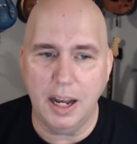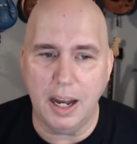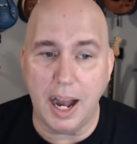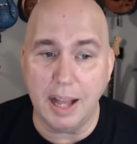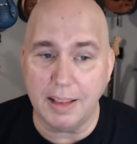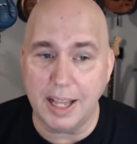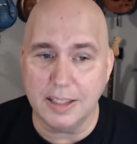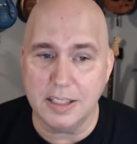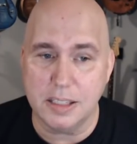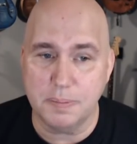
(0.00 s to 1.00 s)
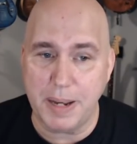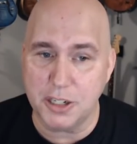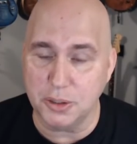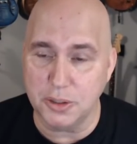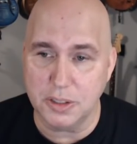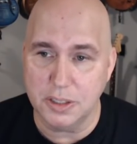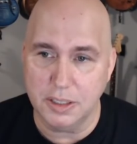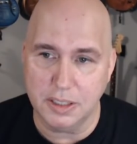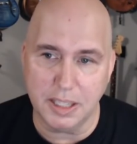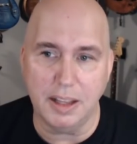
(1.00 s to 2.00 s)
I like the specials
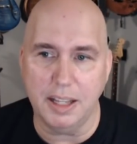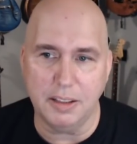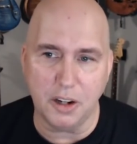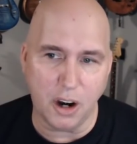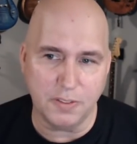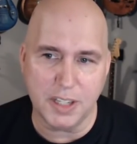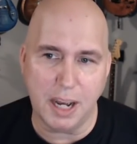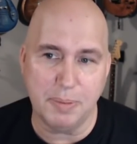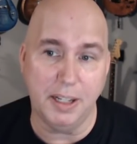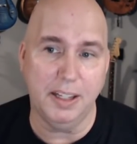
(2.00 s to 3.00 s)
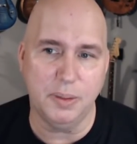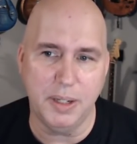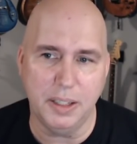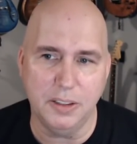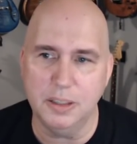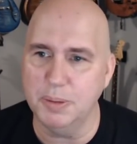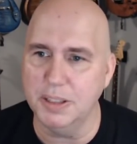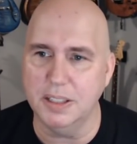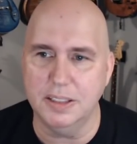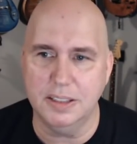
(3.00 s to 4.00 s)
because I like the carved top and I like the way they look. But
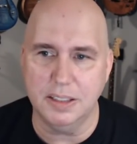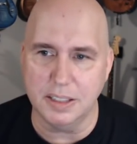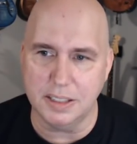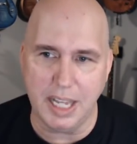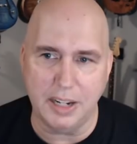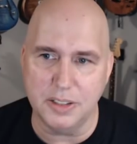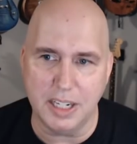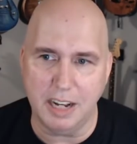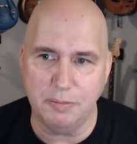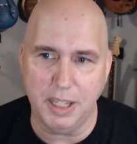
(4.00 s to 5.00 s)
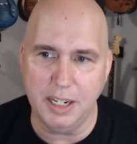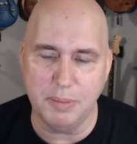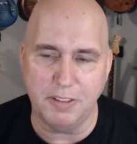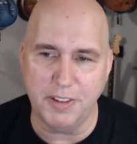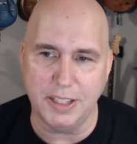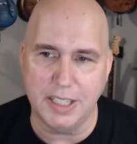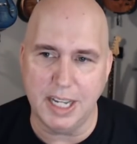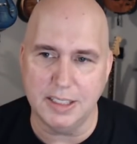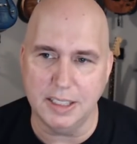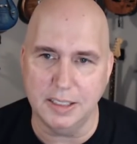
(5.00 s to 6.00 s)
the the standards that I've played have been
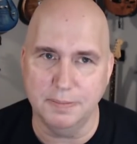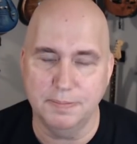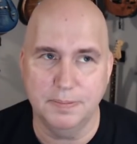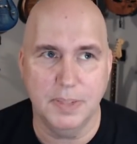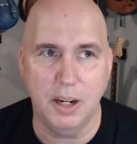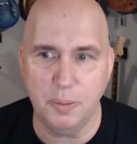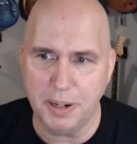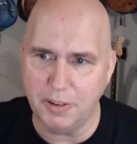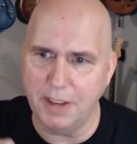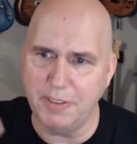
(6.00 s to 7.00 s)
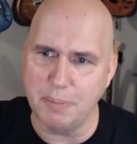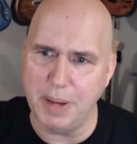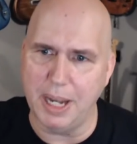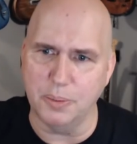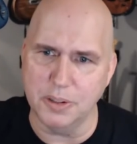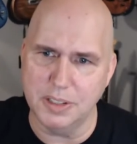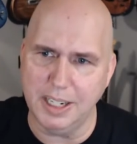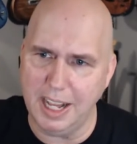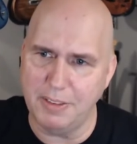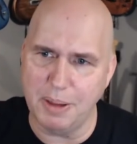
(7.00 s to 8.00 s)
fantastic. I hope I don't have that backwards. I
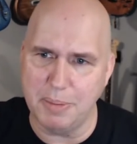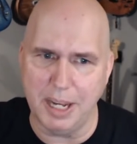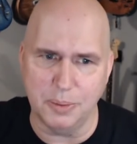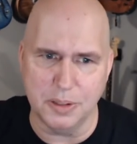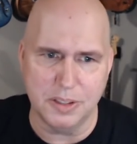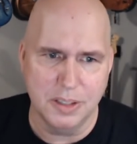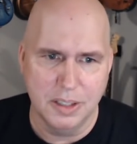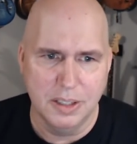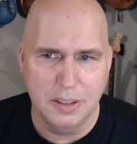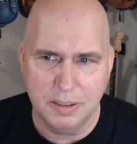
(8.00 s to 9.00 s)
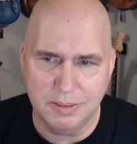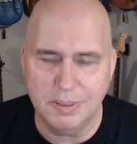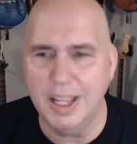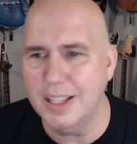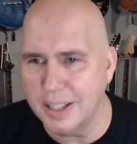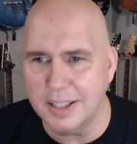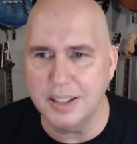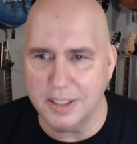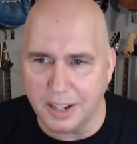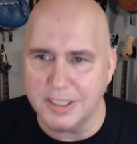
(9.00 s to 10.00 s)
can have that backwards. That,
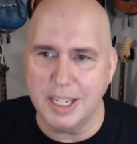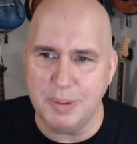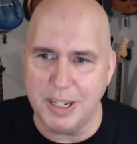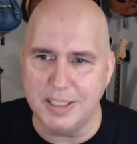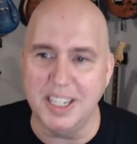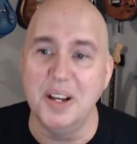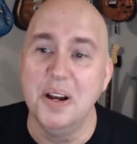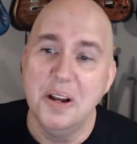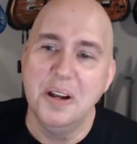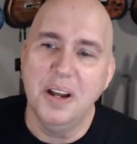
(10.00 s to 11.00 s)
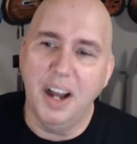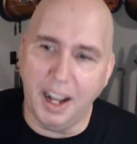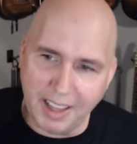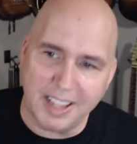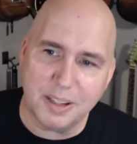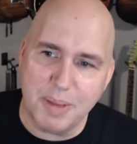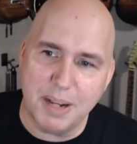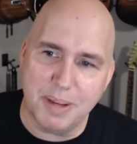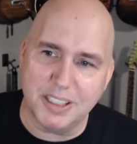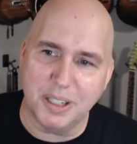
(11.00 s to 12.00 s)
I'll just keep it easy. I like the
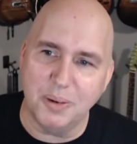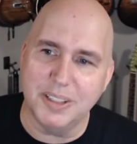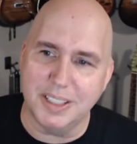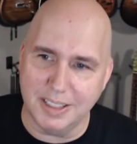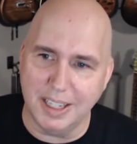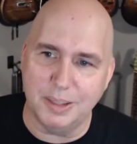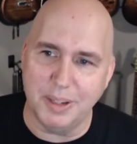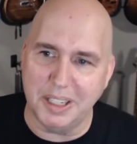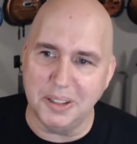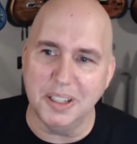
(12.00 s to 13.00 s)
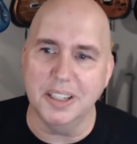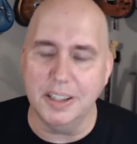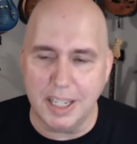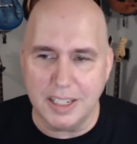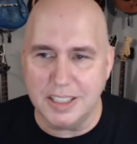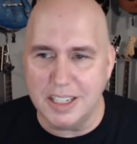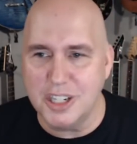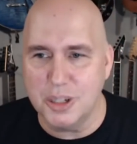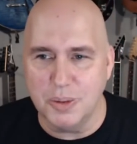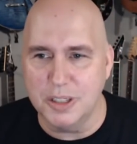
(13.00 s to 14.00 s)
main Mexico ones because I like the way they look. The
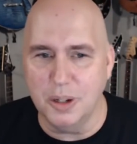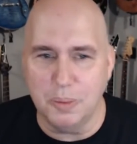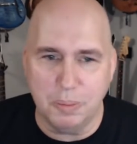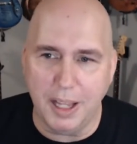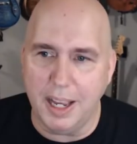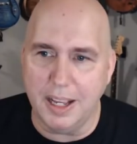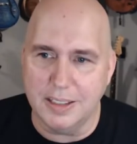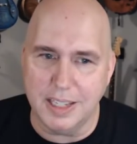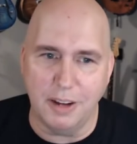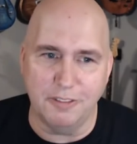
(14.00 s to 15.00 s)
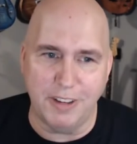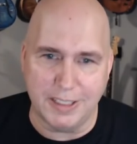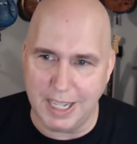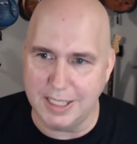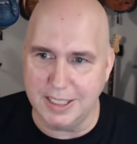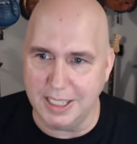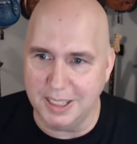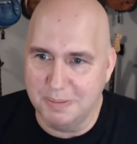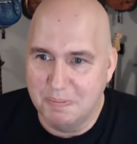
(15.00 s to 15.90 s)
Indonesian ones, though, play and sound fantastic.